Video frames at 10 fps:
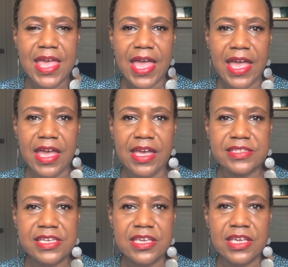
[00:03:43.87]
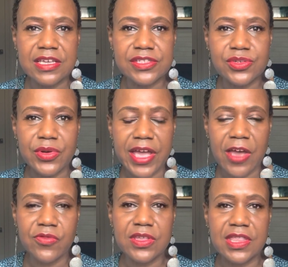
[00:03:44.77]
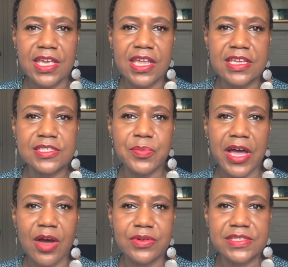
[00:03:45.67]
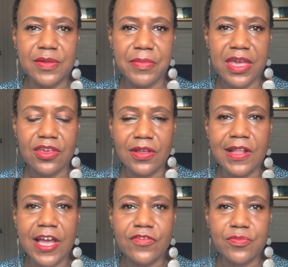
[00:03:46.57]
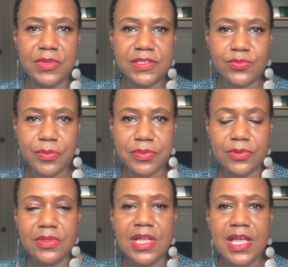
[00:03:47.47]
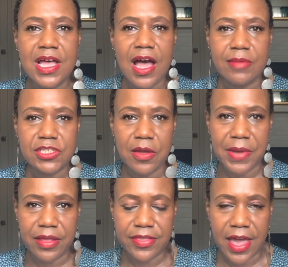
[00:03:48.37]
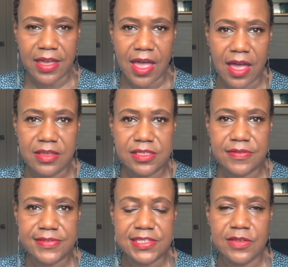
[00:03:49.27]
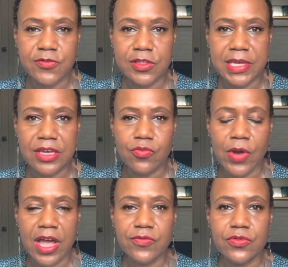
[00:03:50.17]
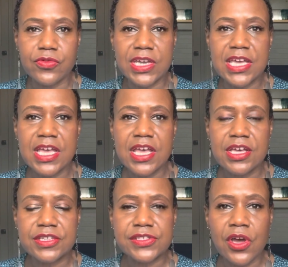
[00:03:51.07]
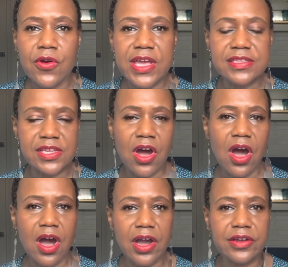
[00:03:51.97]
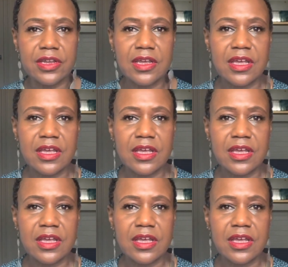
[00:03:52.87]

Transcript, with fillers: and he is doing everything in his power to make your life miserable. I'm talking about that kind of sibling rivalry. So it's hard.